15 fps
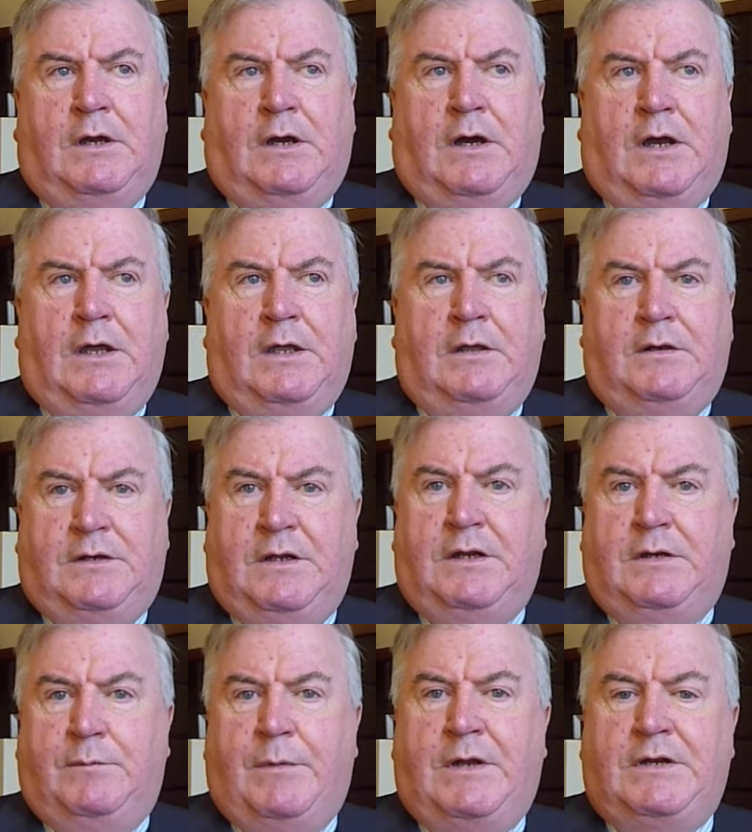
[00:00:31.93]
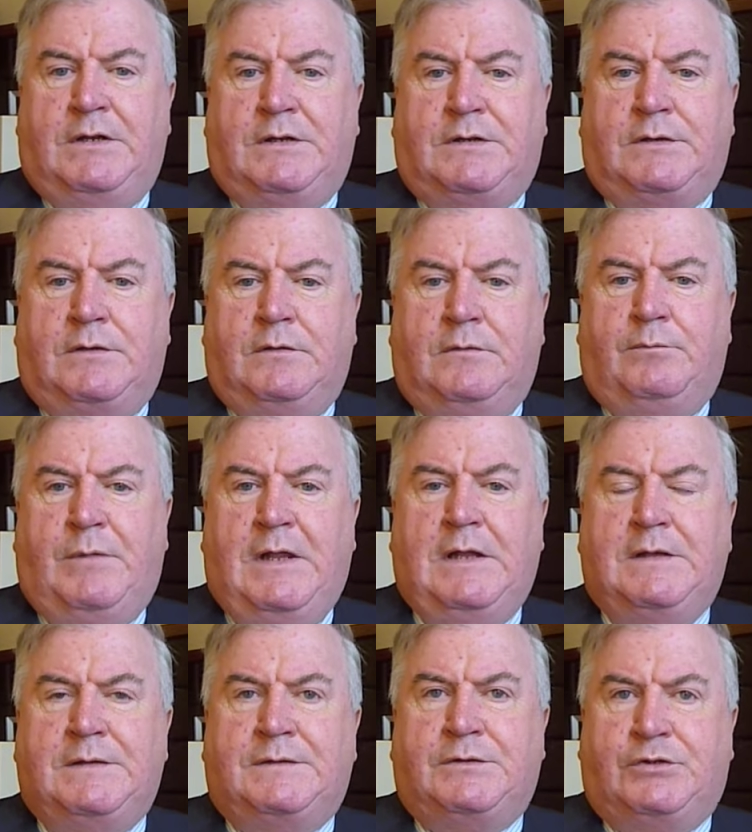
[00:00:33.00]
I indeed amended
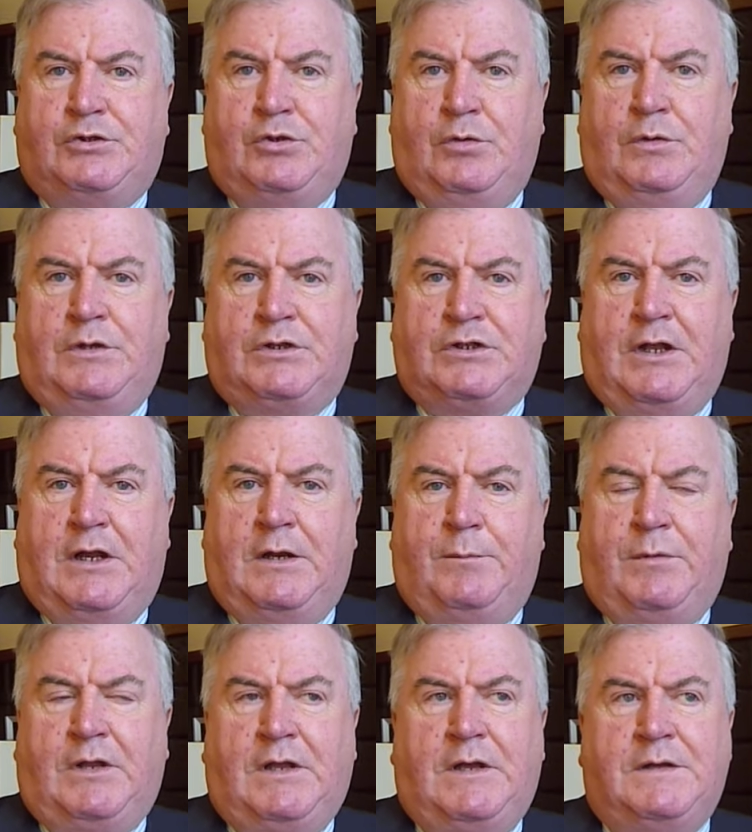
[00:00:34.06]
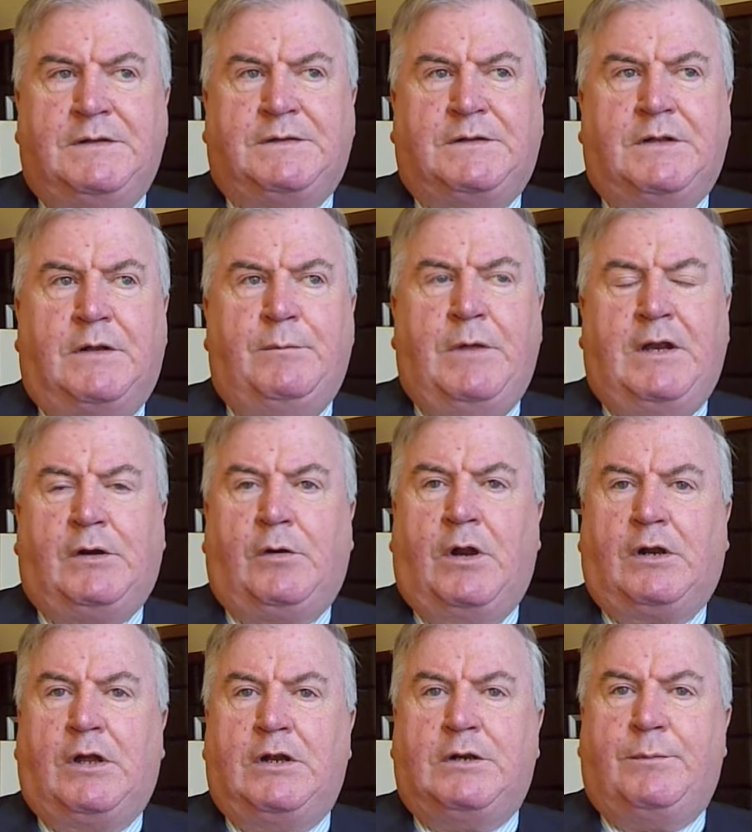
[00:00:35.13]
bills through the Seanad because they made a
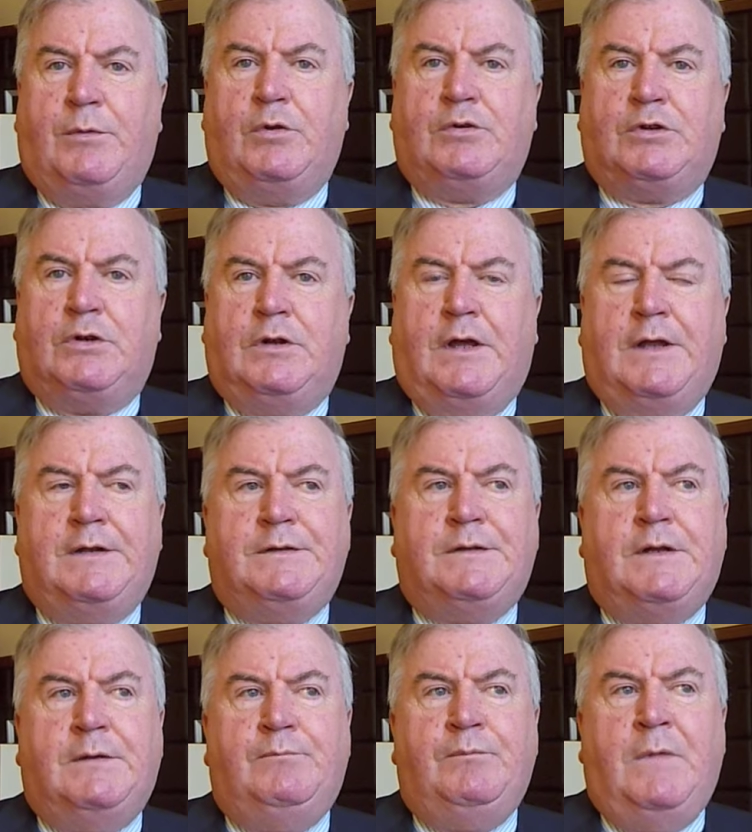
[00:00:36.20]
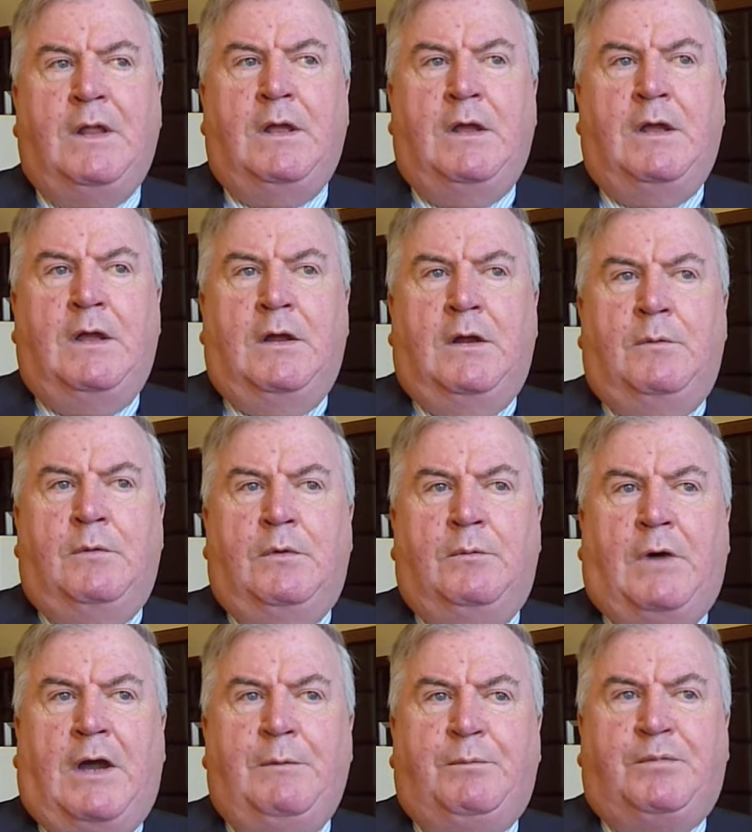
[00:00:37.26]
great contribution and uh,
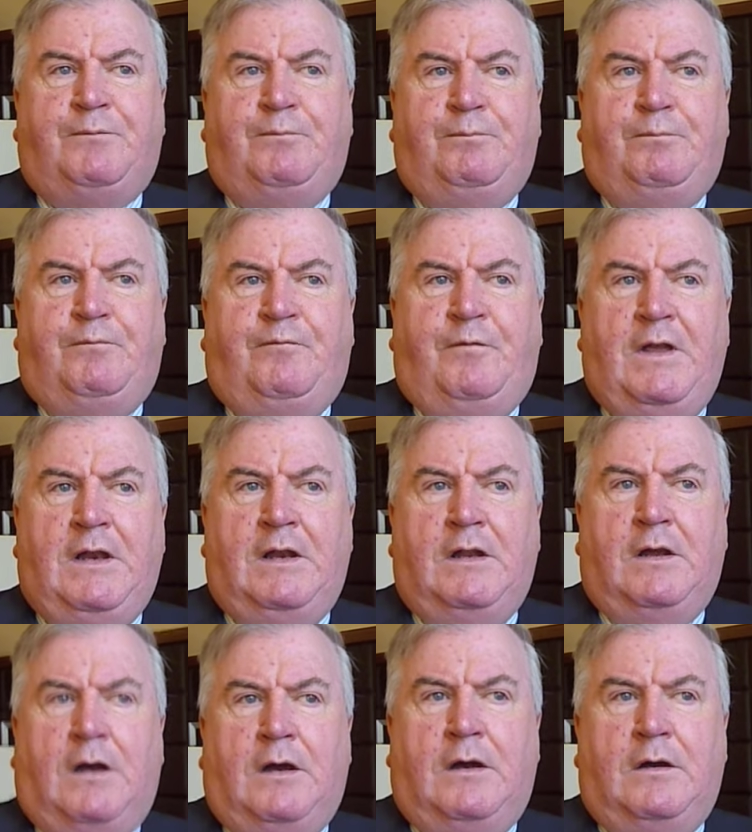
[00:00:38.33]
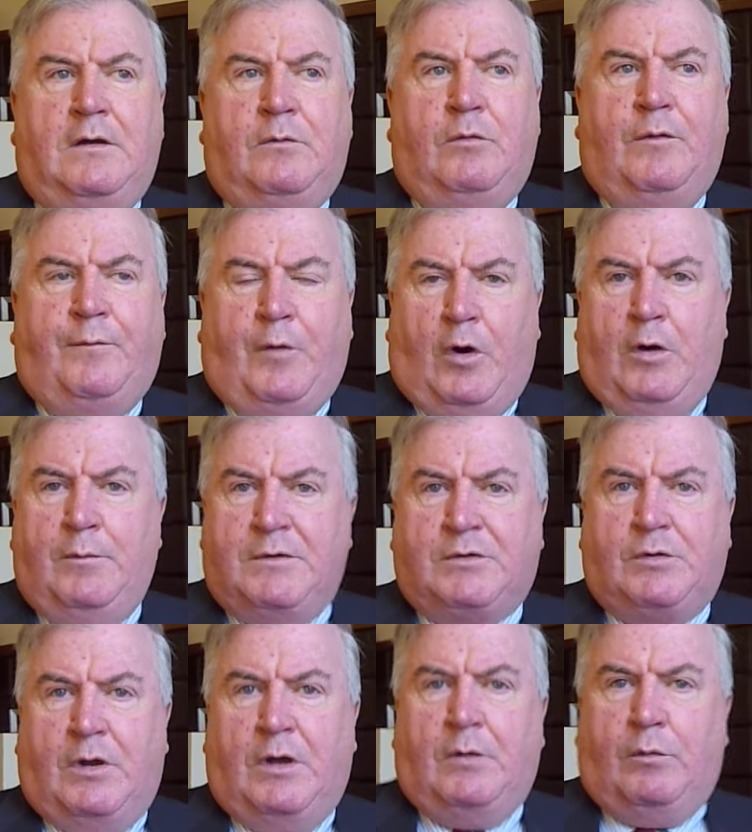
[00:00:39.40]
I feel reform is
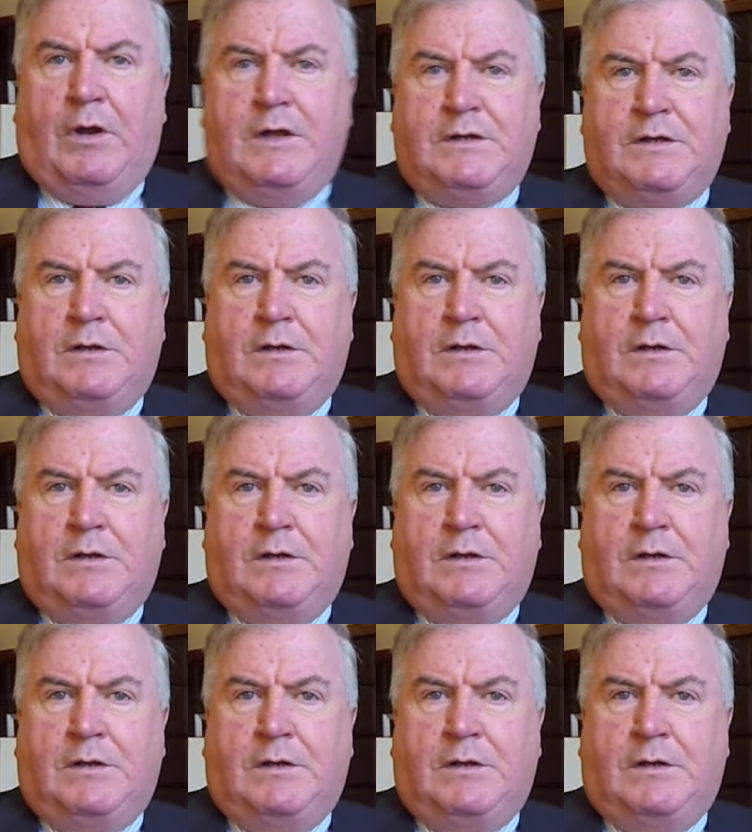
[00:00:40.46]
right.